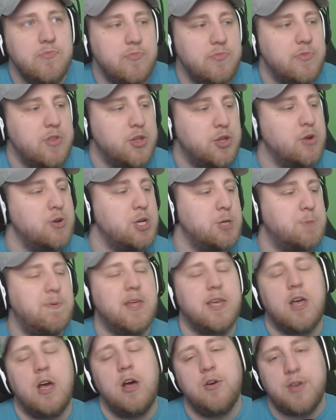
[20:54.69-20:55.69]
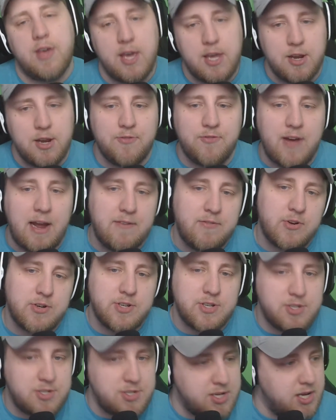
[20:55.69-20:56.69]
don't just be like, okay, 5
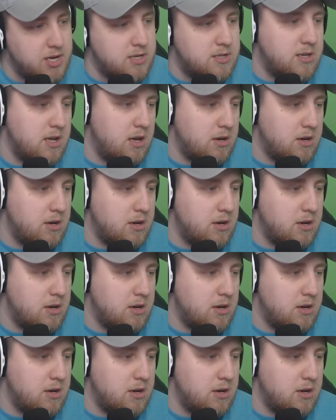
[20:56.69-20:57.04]
versus 6.